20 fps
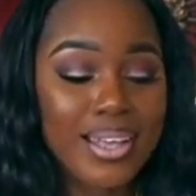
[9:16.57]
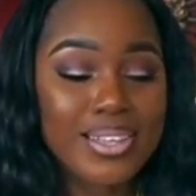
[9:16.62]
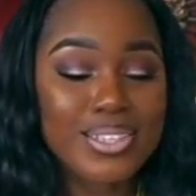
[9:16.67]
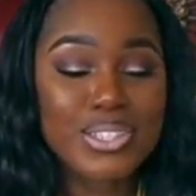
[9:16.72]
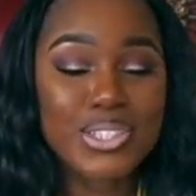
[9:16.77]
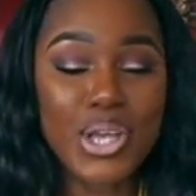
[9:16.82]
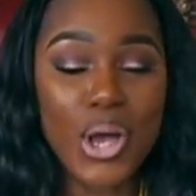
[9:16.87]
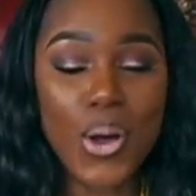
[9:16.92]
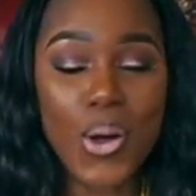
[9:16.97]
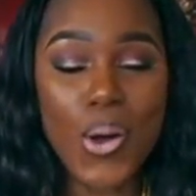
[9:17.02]

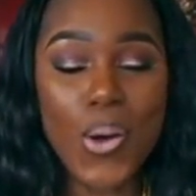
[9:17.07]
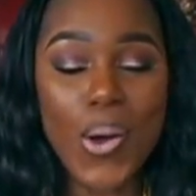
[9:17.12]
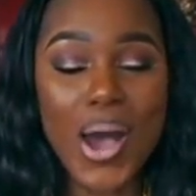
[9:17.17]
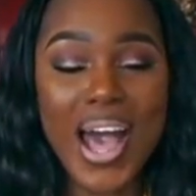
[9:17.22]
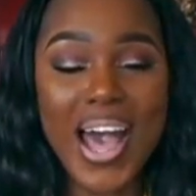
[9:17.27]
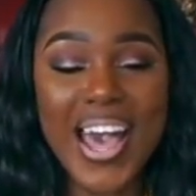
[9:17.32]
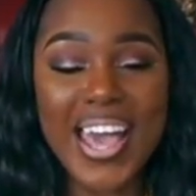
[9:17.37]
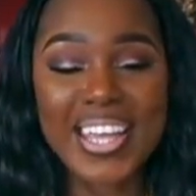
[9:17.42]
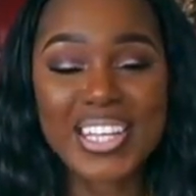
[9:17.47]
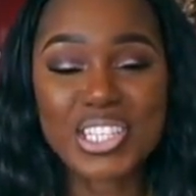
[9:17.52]
So
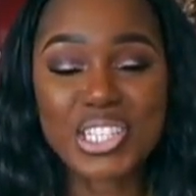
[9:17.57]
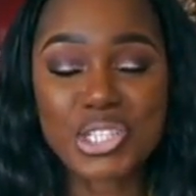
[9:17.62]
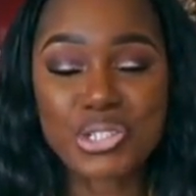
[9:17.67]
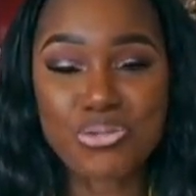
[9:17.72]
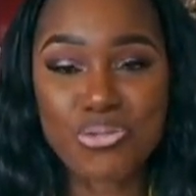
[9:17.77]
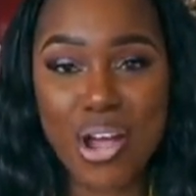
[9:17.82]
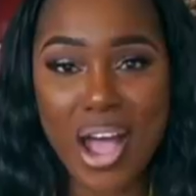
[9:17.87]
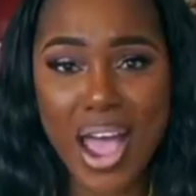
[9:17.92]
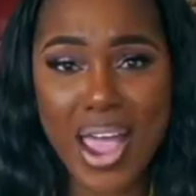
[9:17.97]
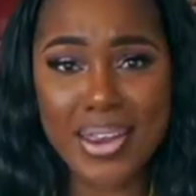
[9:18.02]
I
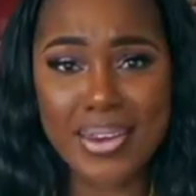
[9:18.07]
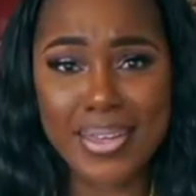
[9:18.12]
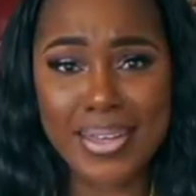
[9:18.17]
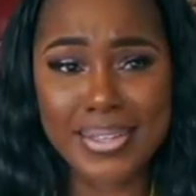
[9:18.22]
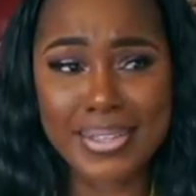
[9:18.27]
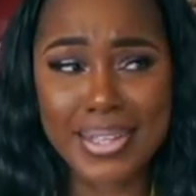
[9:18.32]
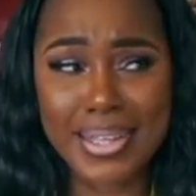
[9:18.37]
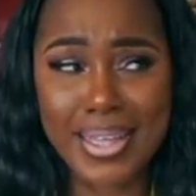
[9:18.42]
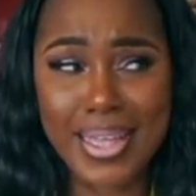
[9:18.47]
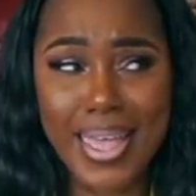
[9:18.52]
tried
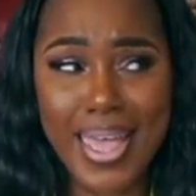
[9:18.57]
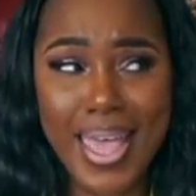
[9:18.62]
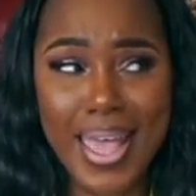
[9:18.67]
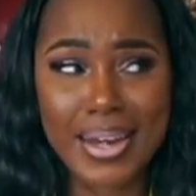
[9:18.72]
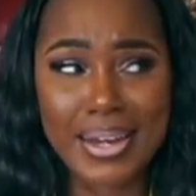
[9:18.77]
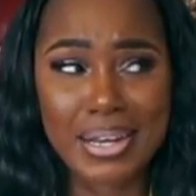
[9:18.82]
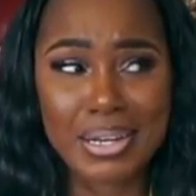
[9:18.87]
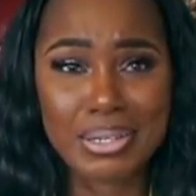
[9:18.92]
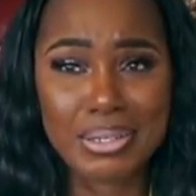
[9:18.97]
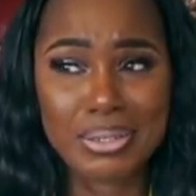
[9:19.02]
it,
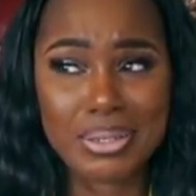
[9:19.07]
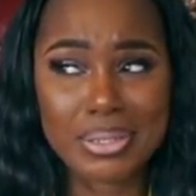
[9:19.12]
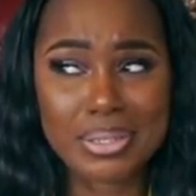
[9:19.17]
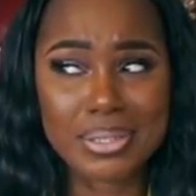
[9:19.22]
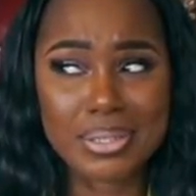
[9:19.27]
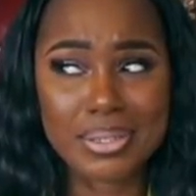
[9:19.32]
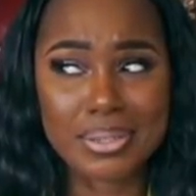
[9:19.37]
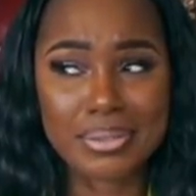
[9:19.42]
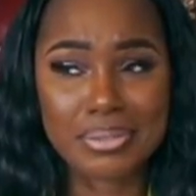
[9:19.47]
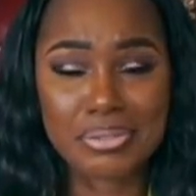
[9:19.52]
and it
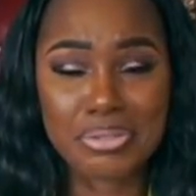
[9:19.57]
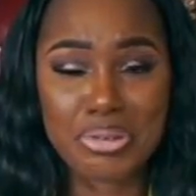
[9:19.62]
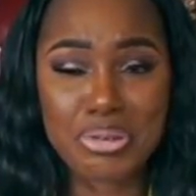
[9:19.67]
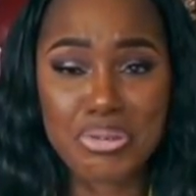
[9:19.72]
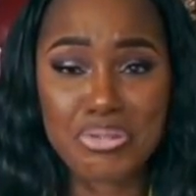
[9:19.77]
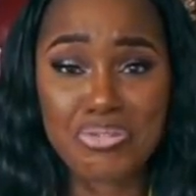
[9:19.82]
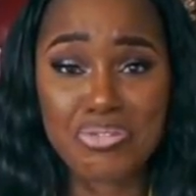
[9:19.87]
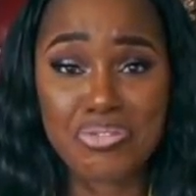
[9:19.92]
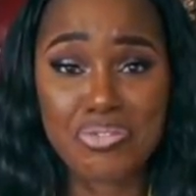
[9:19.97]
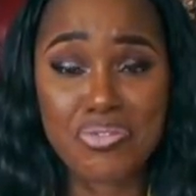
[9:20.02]
looked
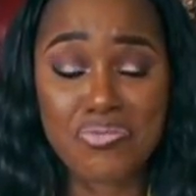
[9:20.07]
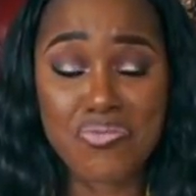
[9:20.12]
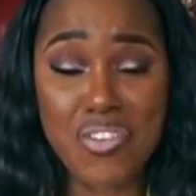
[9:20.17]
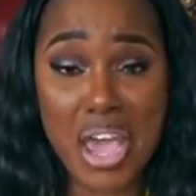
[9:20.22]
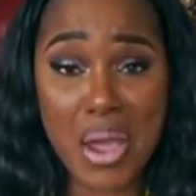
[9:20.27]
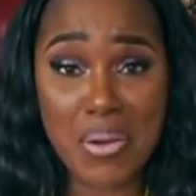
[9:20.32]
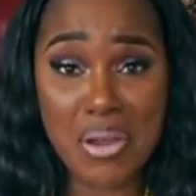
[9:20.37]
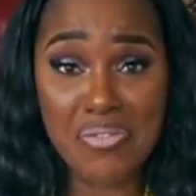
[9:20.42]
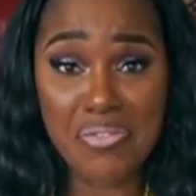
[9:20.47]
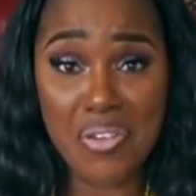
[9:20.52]

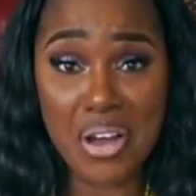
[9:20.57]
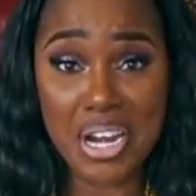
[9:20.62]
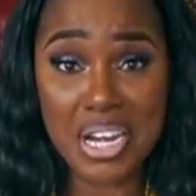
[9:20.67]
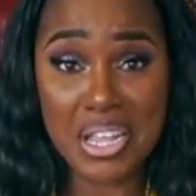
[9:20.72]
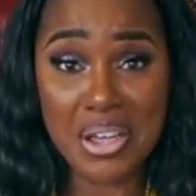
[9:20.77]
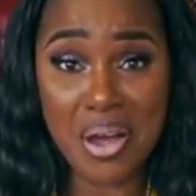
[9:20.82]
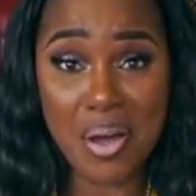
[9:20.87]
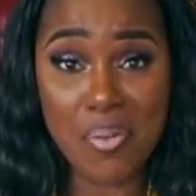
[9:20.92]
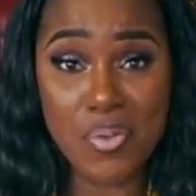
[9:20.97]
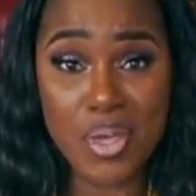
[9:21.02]
very
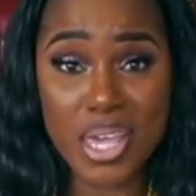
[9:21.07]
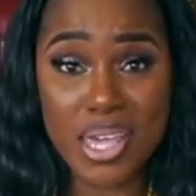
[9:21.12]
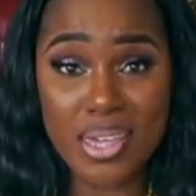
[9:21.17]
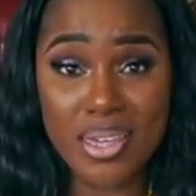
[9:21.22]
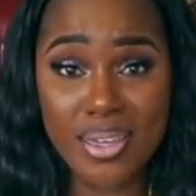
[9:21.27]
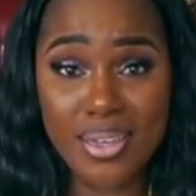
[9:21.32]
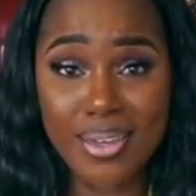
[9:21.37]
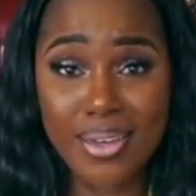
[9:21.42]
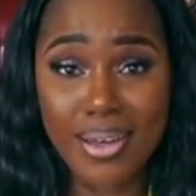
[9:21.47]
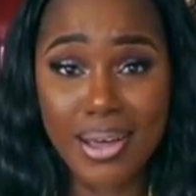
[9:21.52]
funny on
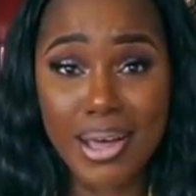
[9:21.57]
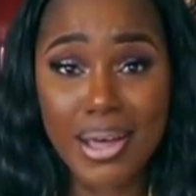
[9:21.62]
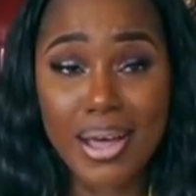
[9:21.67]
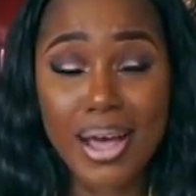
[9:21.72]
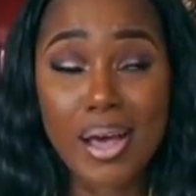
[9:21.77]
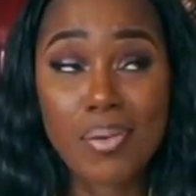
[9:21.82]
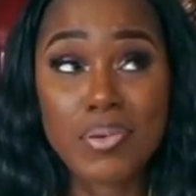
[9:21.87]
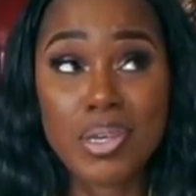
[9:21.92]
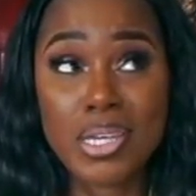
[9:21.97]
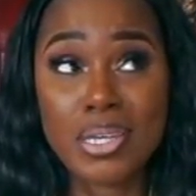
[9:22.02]
me.
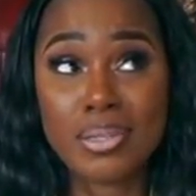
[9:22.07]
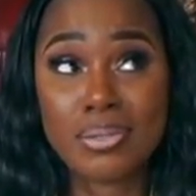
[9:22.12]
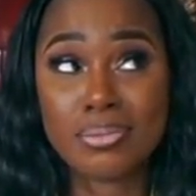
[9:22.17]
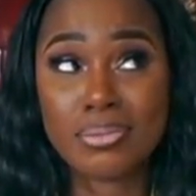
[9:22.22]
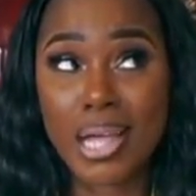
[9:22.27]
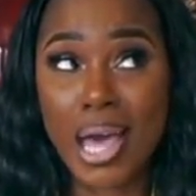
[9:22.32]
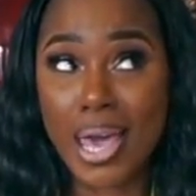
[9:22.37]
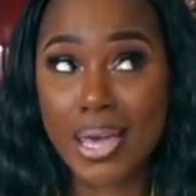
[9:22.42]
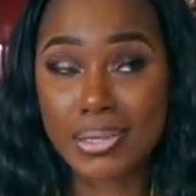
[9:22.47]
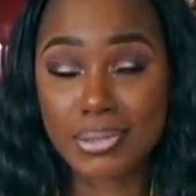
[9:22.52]
I
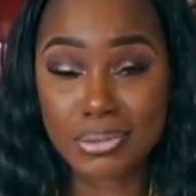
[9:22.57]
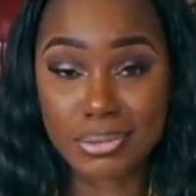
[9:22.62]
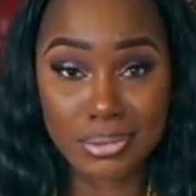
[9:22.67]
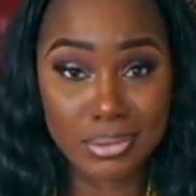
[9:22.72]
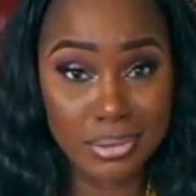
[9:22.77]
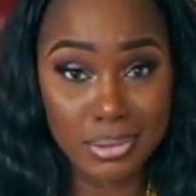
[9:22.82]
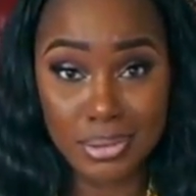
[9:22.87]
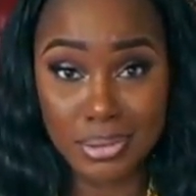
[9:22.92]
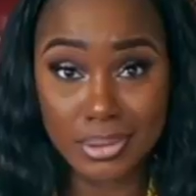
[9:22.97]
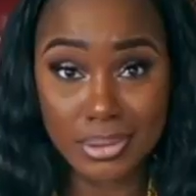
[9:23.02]
mean, like,
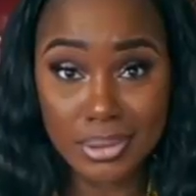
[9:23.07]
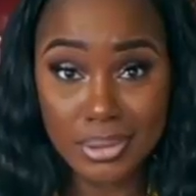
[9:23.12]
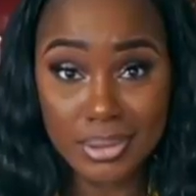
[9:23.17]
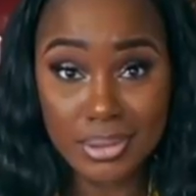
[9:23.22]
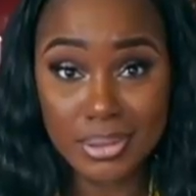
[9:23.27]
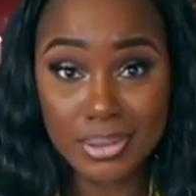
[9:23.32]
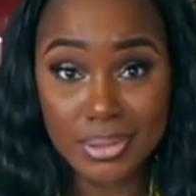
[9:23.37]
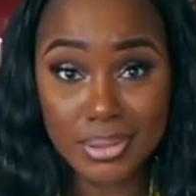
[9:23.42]
ooh.